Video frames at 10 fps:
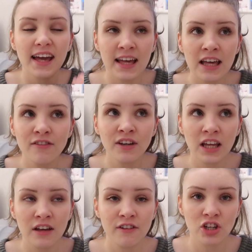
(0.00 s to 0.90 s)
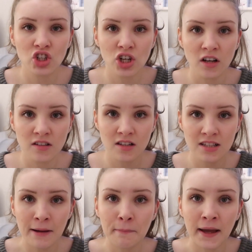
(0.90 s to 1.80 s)
Even if it's just
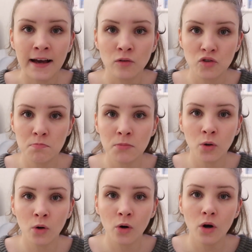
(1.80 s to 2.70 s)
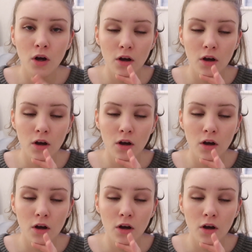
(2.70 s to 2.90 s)
£10 more,